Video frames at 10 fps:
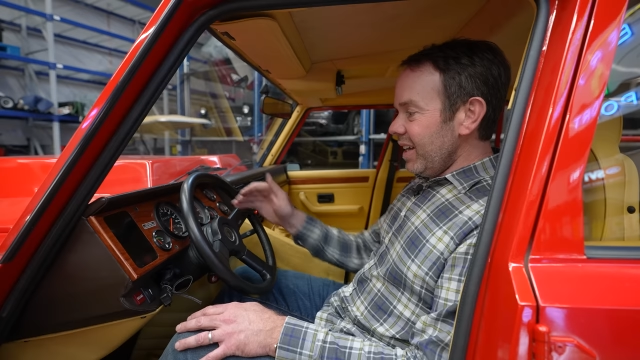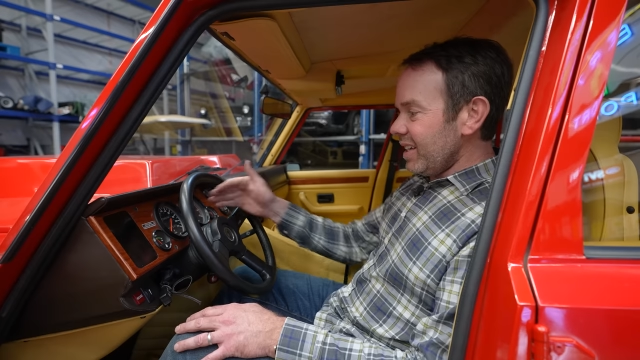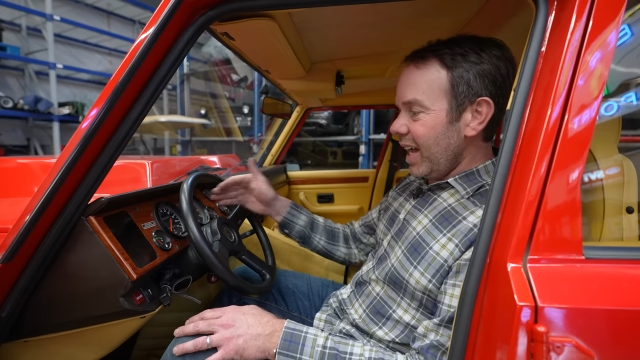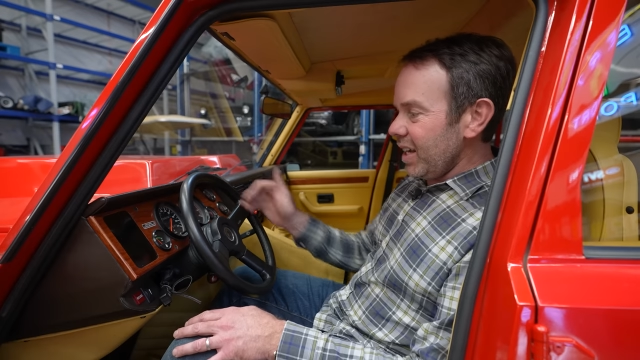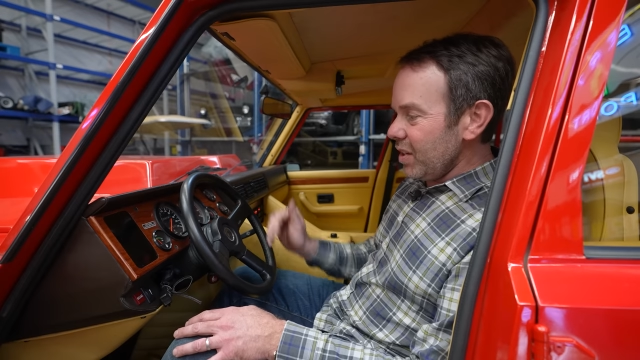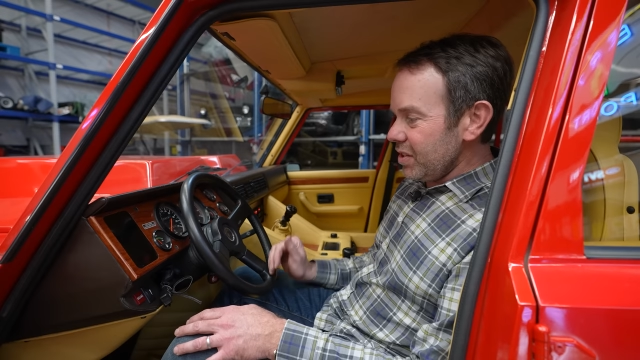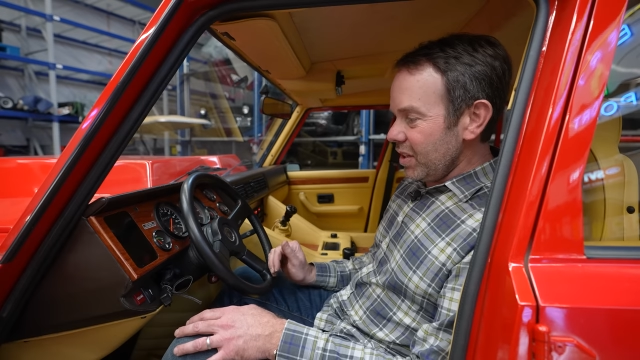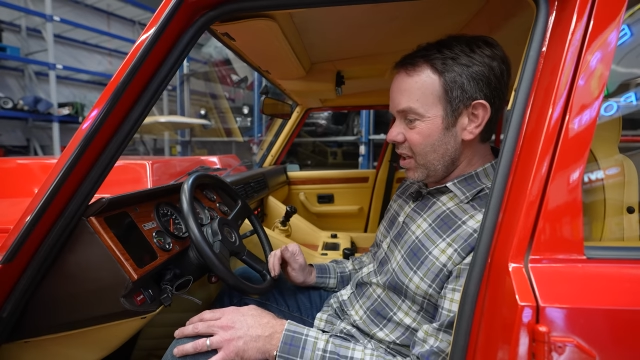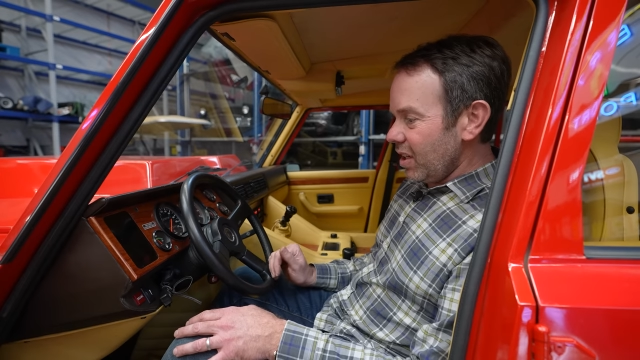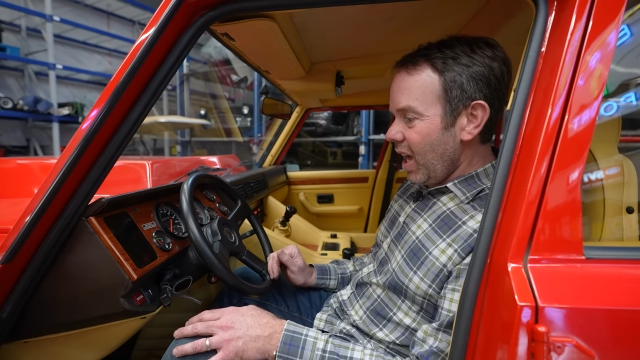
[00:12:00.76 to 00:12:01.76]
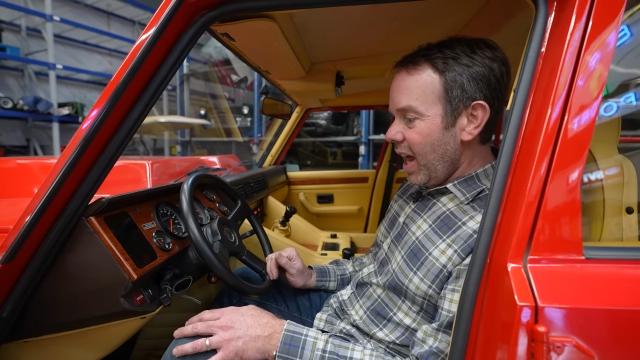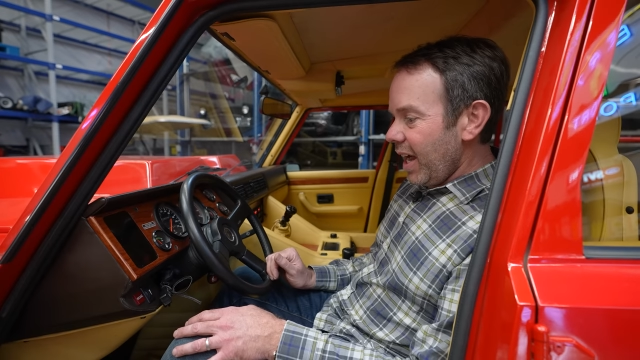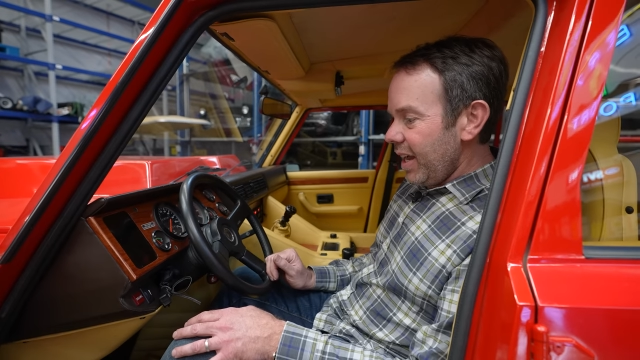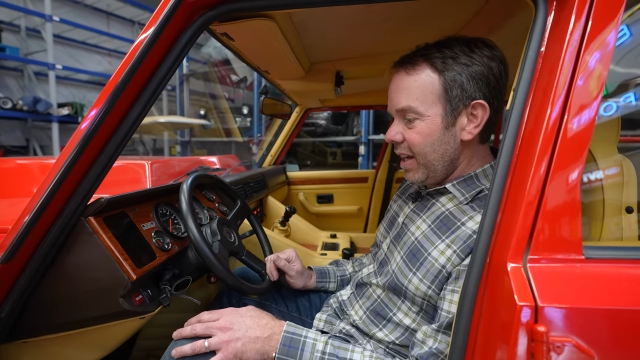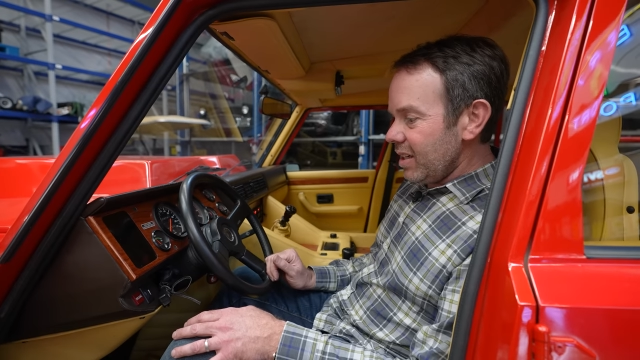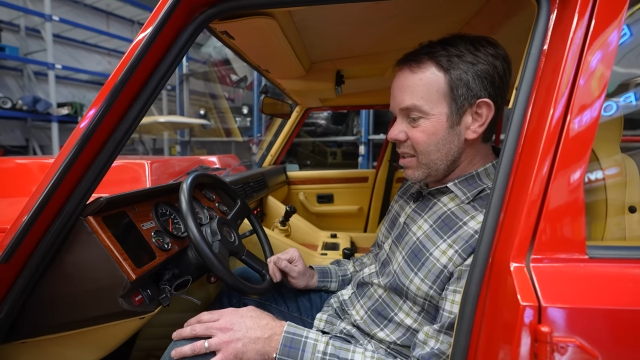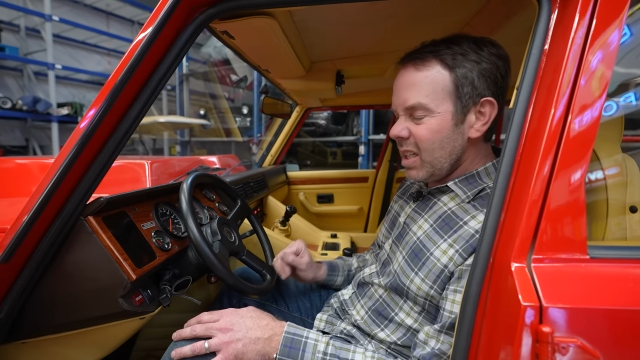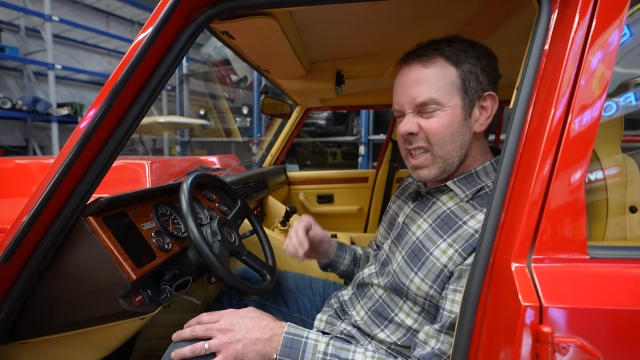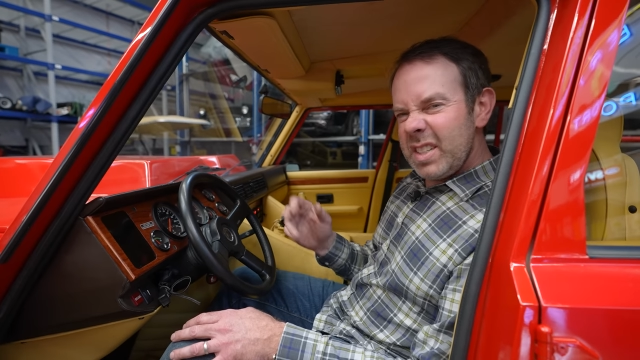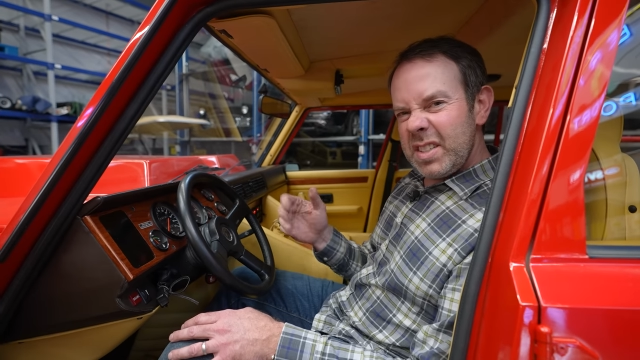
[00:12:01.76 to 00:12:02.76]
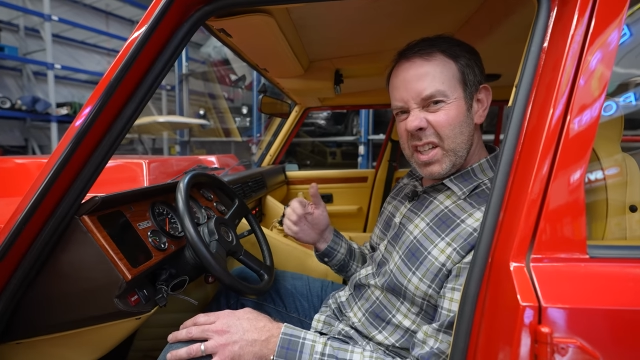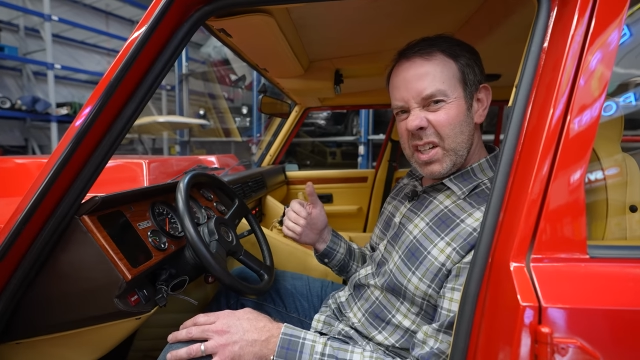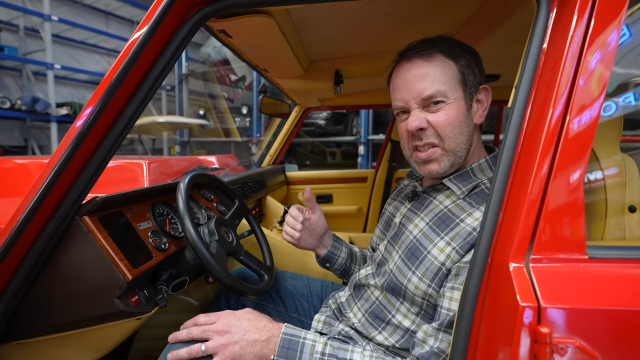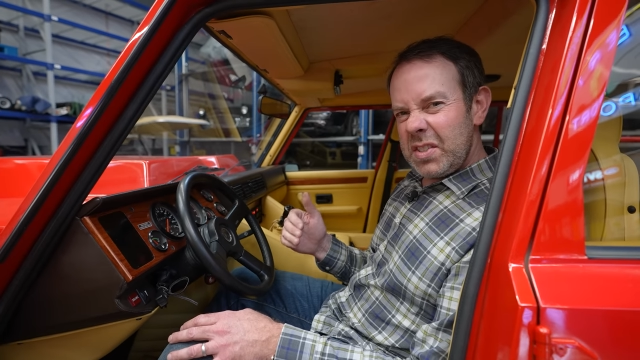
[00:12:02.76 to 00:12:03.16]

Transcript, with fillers: It idles a little high, it's a little